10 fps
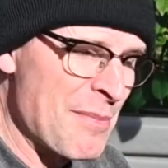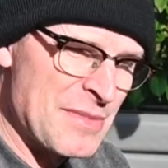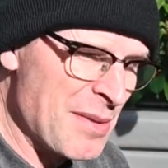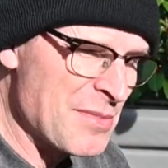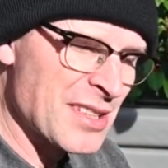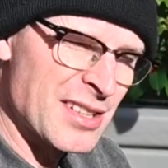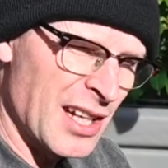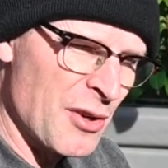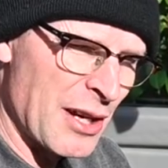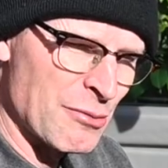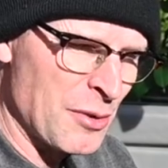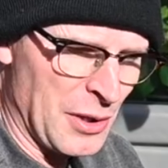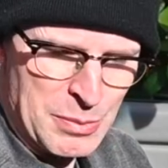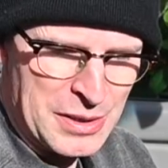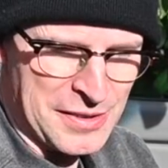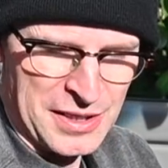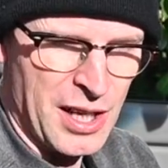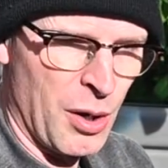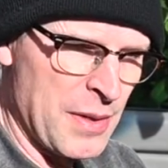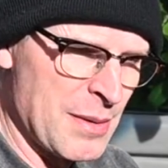tempted to go that route though, because the
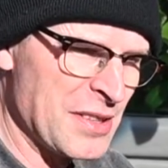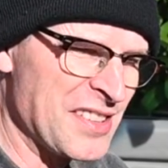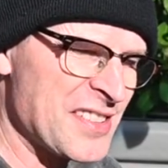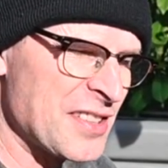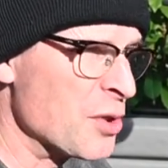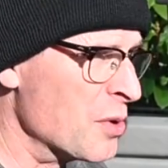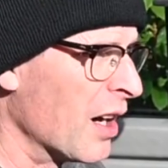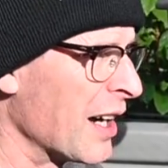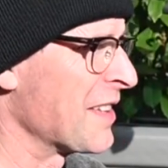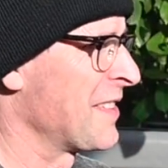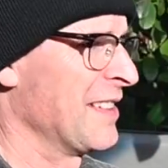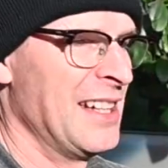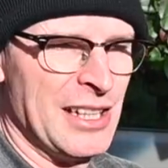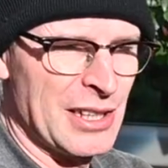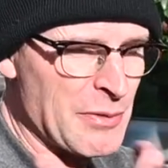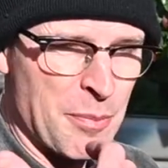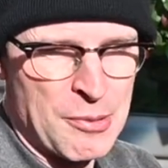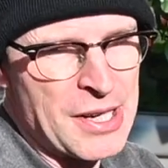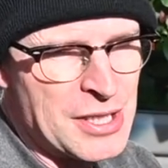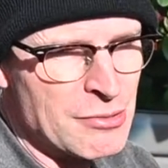car would then be so nice. It'd have a
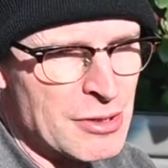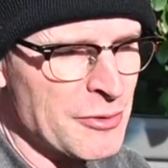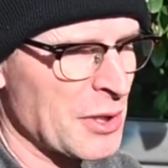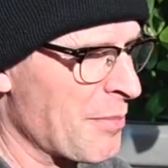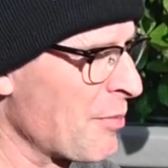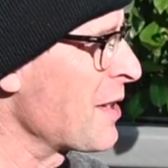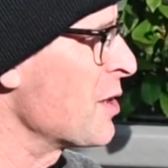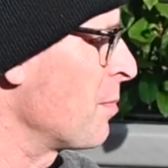brand new roof on it, brand new